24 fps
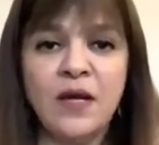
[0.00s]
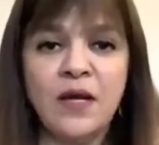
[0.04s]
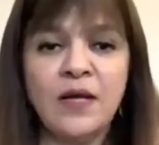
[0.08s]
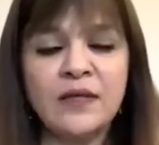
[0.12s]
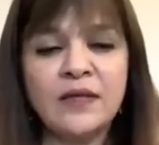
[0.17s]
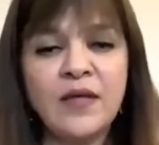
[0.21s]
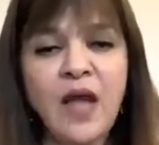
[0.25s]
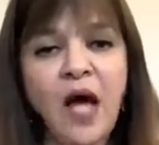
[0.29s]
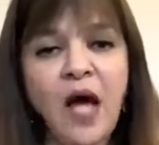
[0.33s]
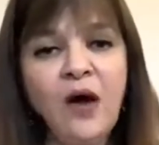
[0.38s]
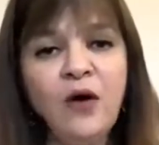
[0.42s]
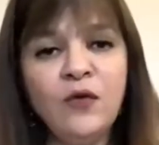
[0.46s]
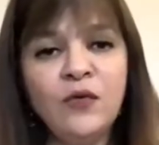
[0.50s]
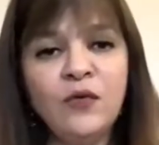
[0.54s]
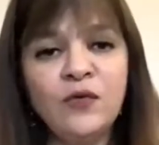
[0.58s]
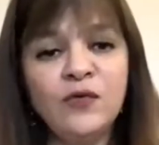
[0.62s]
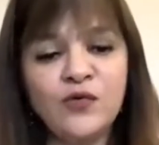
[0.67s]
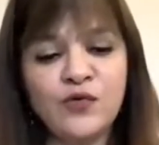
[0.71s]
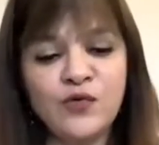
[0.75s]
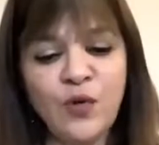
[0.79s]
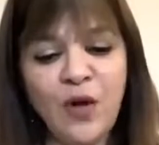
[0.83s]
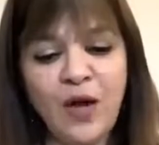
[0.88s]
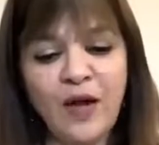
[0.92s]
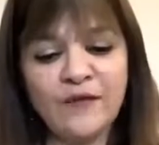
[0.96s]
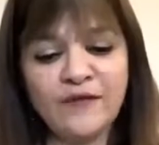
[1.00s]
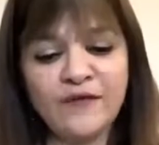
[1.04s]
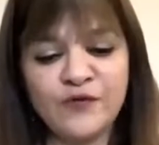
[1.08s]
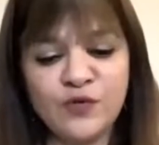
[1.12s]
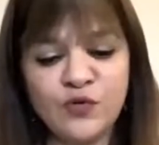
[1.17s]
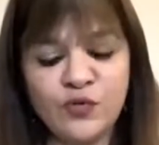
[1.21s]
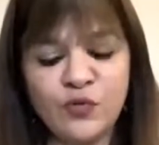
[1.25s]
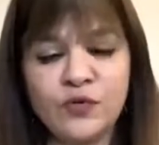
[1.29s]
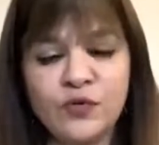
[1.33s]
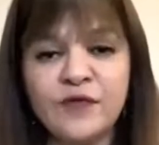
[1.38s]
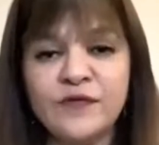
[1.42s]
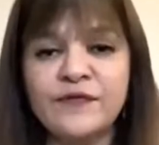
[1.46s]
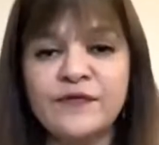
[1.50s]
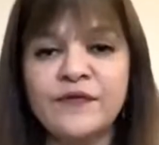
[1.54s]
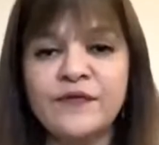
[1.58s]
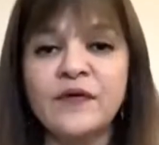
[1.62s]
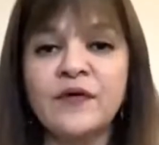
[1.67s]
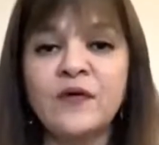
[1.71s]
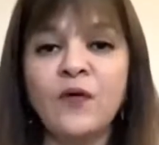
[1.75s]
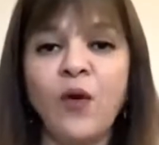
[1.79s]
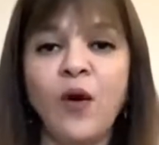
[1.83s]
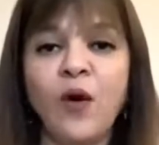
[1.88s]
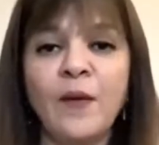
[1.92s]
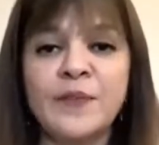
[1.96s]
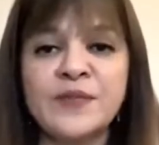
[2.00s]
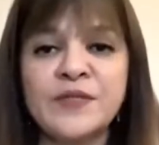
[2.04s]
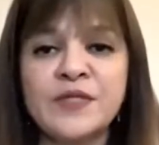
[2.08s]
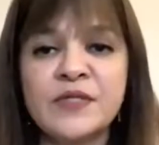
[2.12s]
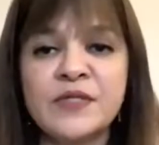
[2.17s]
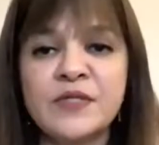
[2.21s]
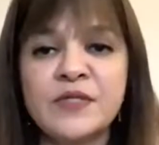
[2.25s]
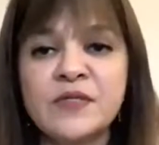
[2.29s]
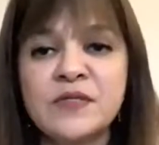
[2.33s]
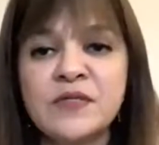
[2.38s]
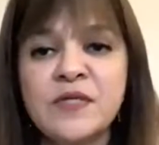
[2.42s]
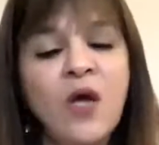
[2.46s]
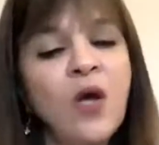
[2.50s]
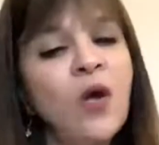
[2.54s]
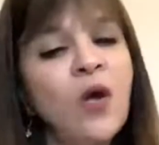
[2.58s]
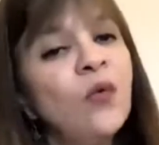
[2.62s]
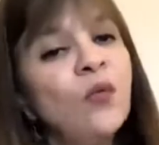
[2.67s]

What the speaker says: Now you have two different options.